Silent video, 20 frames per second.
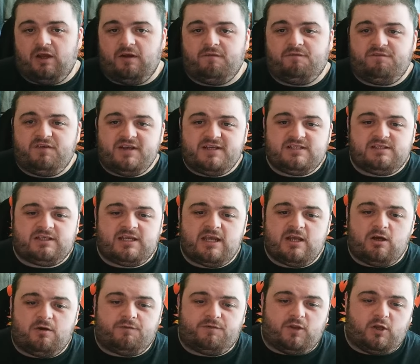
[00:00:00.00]
Things will kick
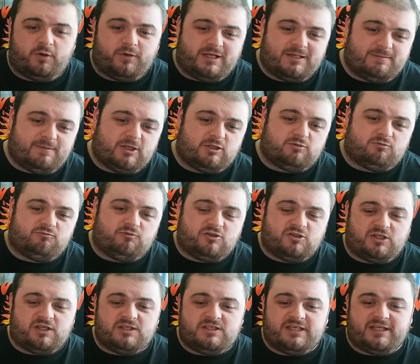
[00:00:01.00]
off though in this match with
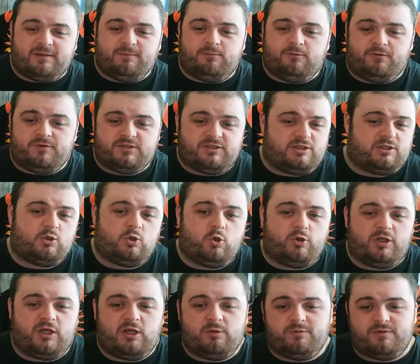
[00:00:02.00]
Rajan taking Boris to the
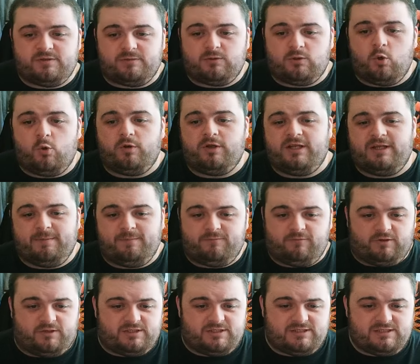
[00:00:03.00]
corner with some corner hip
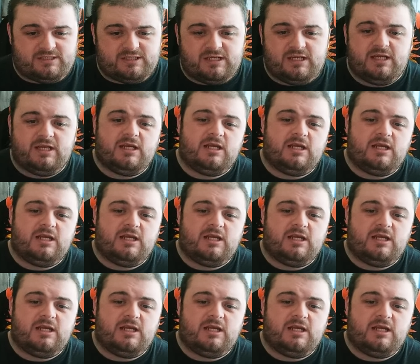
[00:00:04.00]
thrusts.